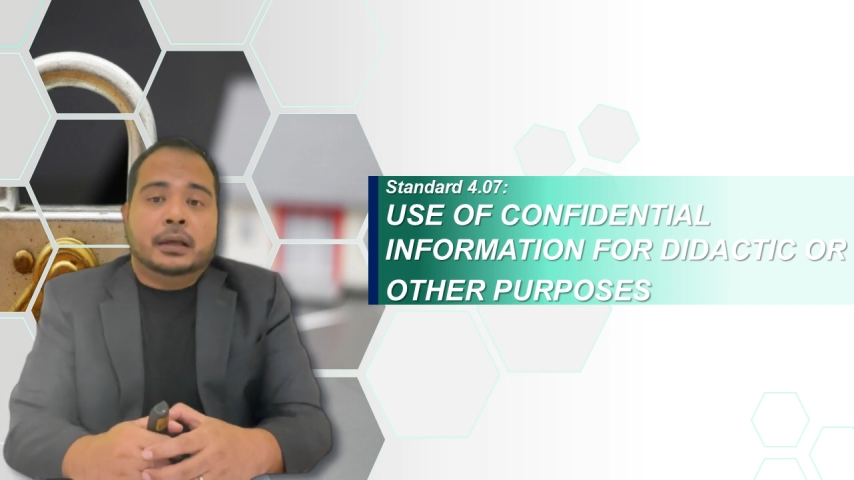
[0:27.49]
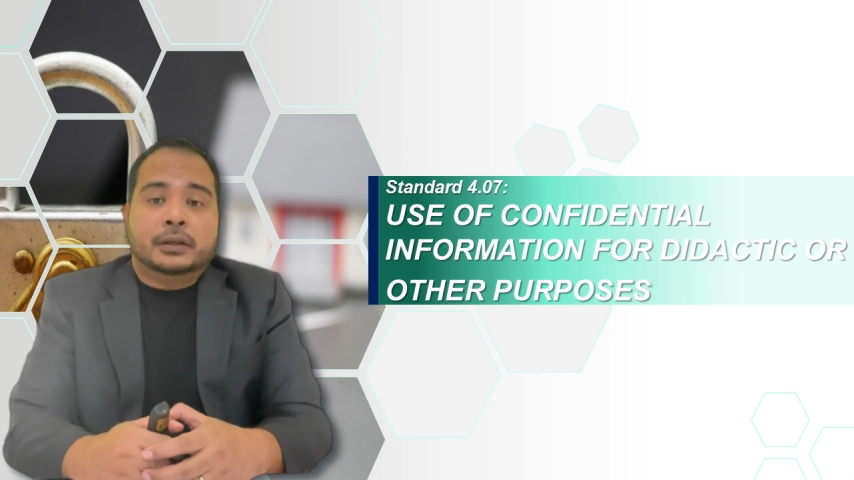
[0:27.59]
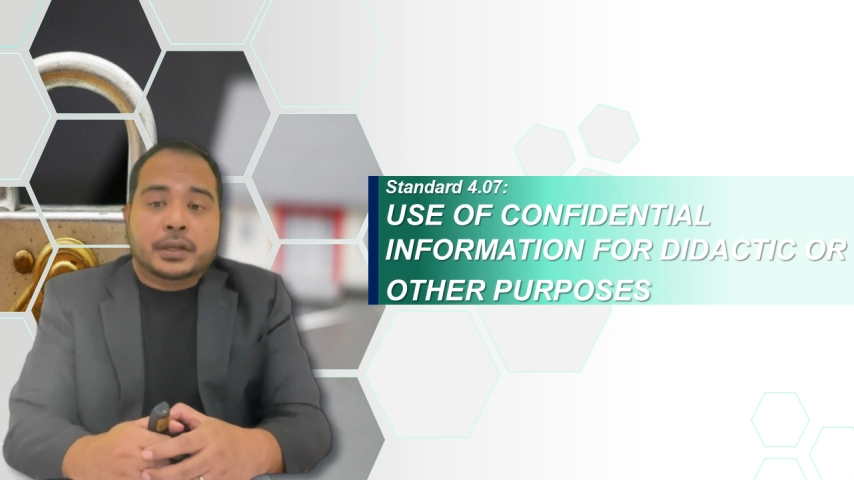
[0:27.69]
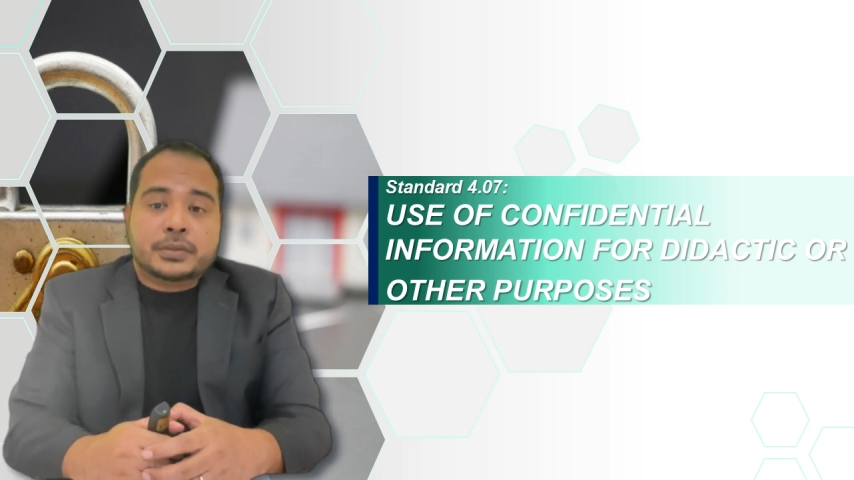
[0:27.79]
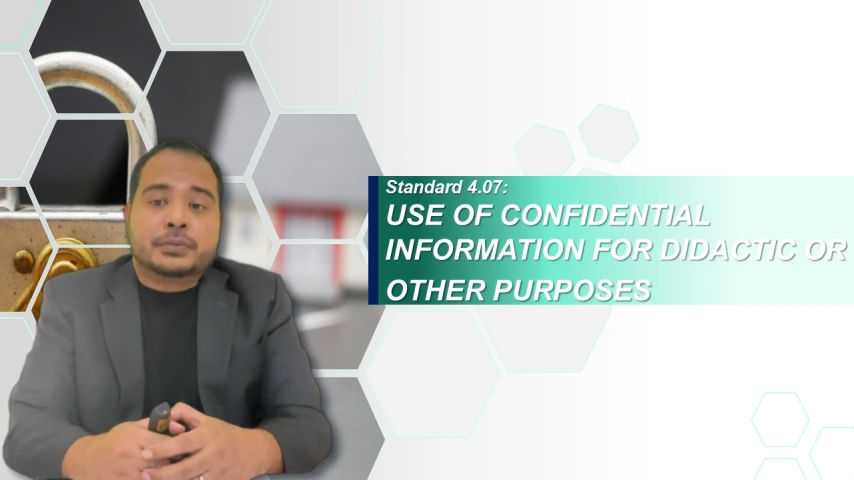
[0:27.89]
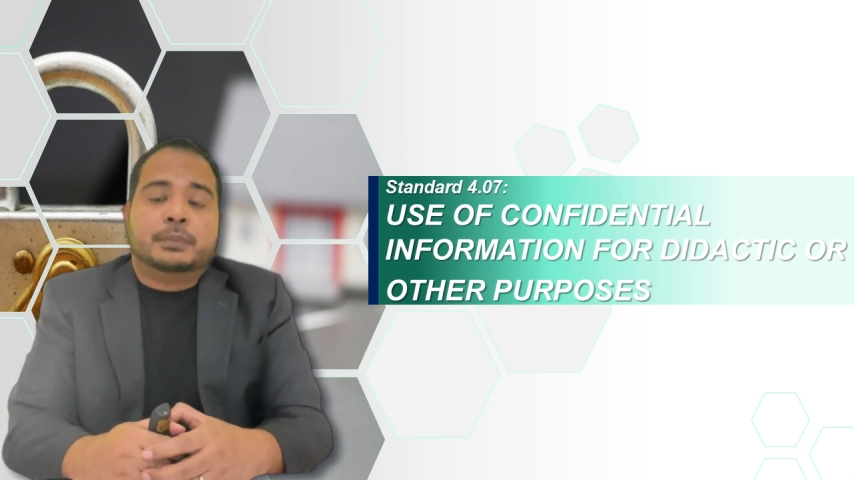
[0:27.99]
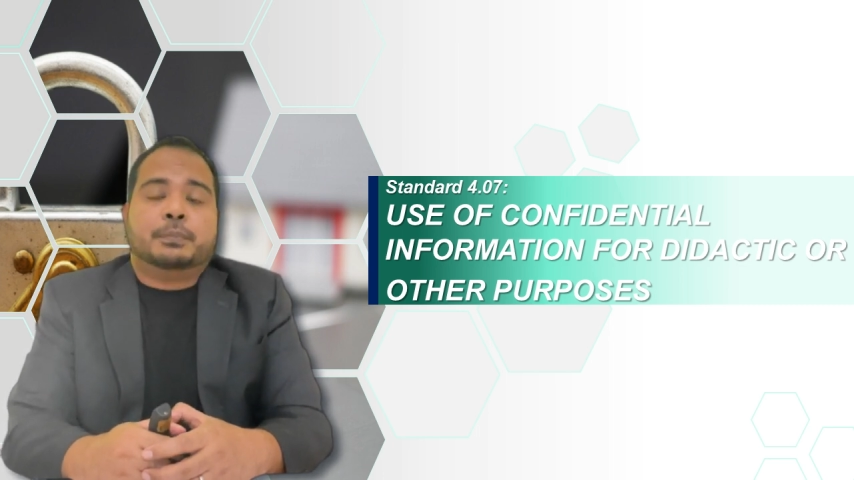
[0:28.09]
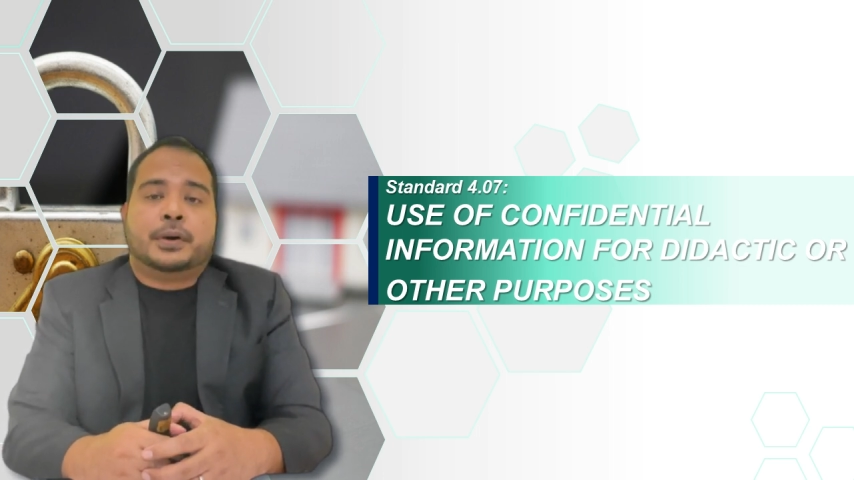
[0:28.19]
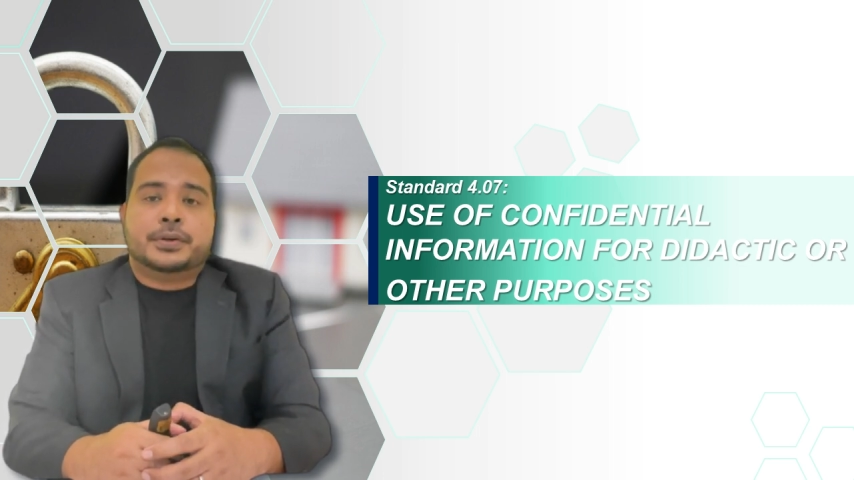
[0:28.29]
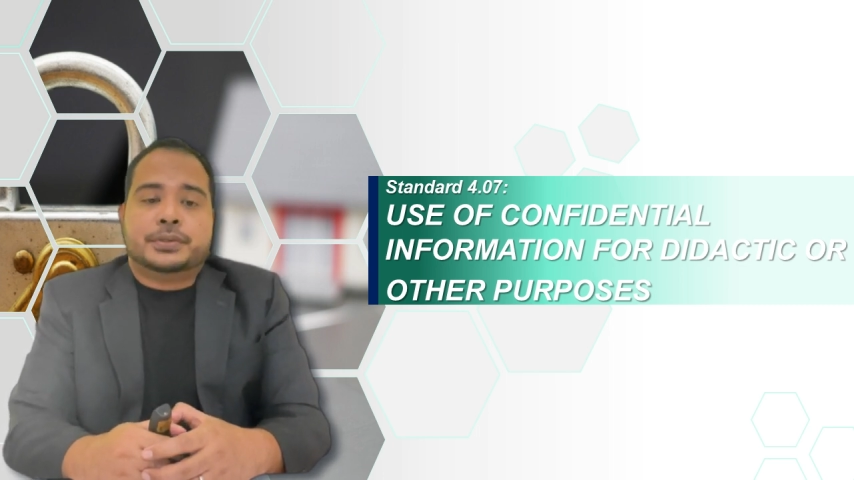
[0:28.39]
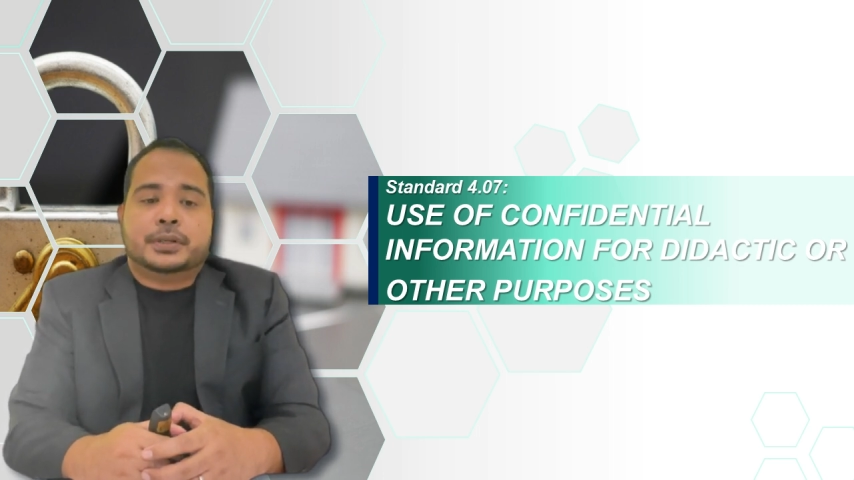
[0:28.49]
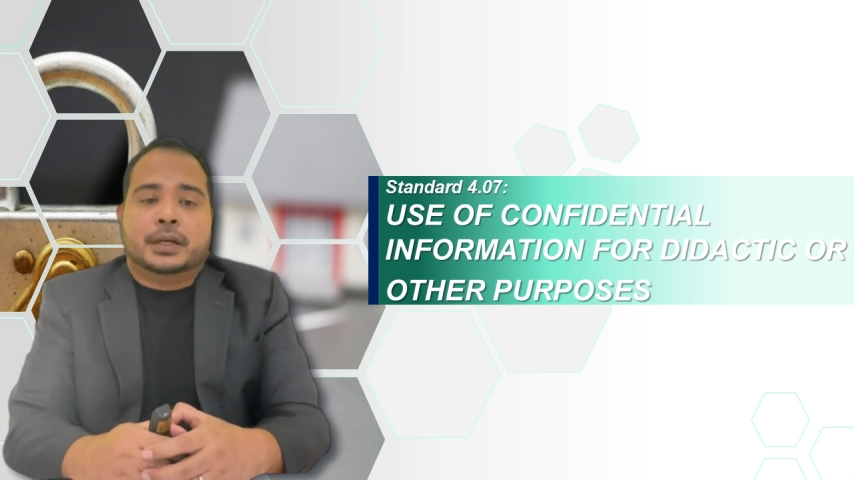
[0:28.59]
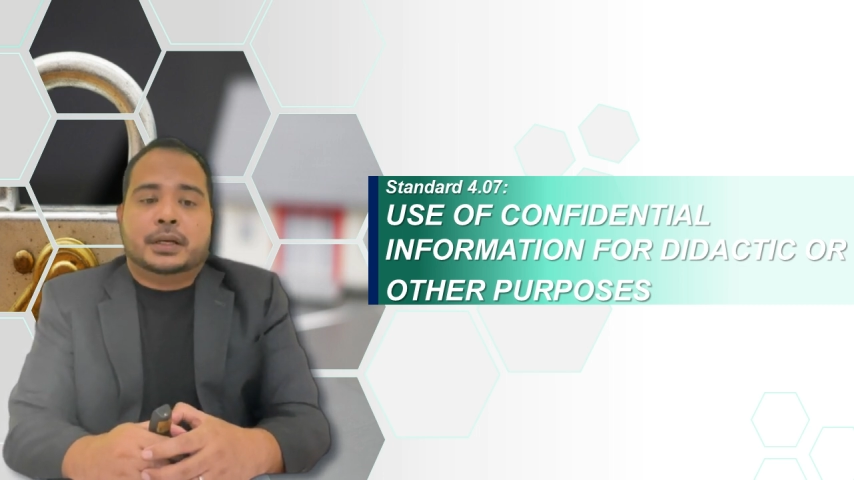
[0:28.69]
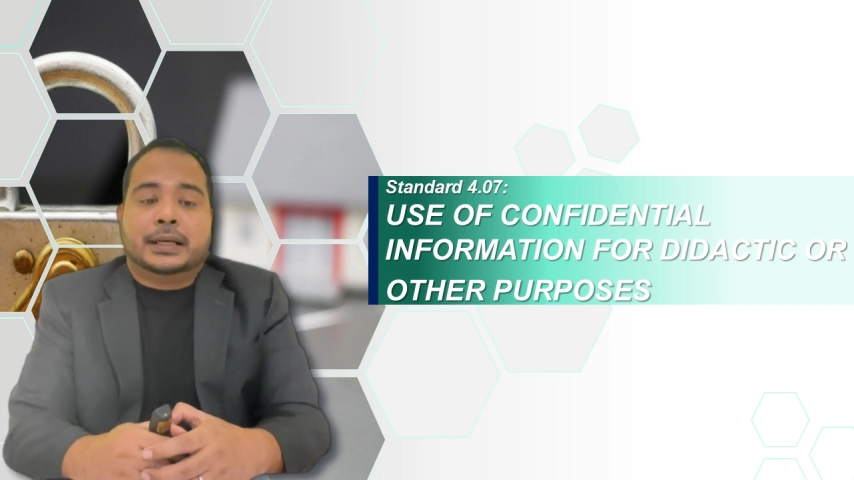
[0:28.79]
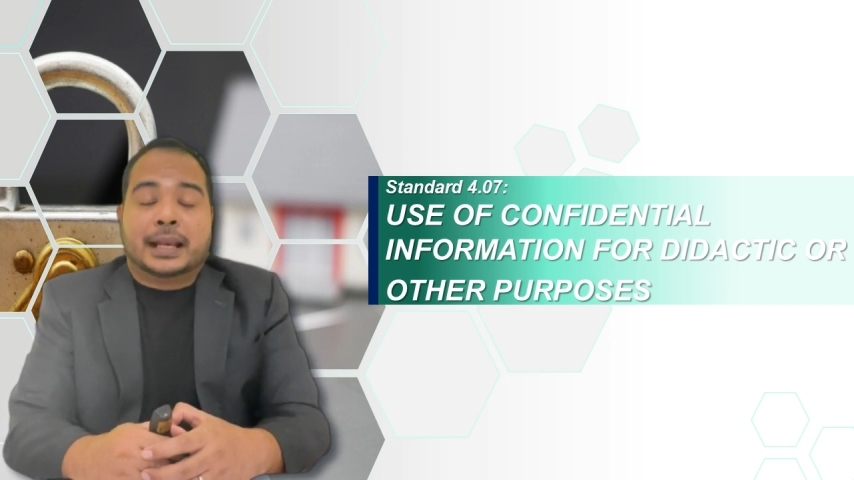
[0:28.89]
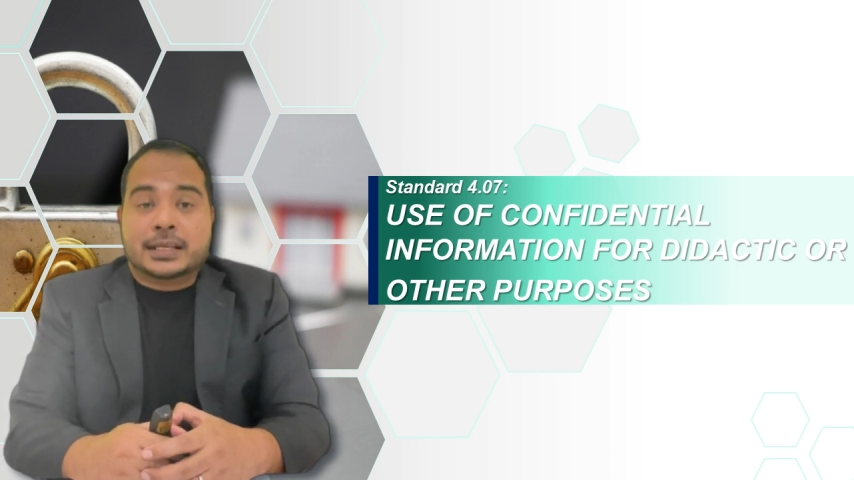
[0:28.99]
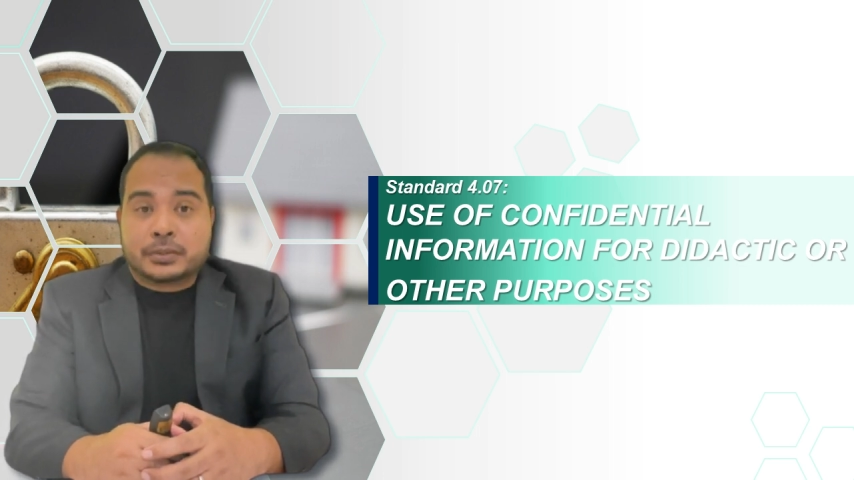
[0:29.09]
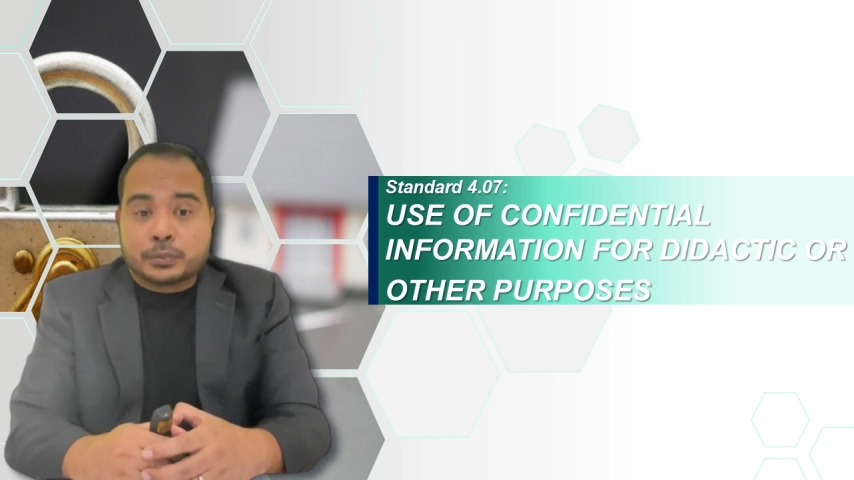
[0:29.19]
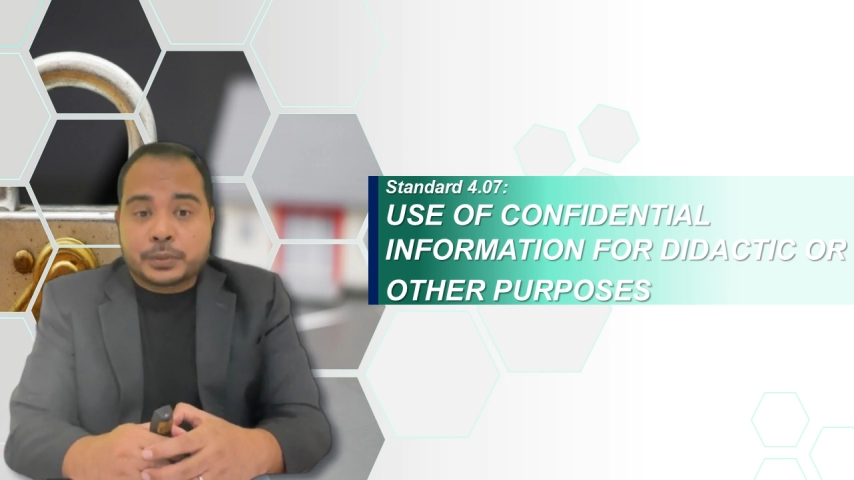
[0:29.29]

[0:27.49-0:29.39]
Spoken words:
case reports, classroom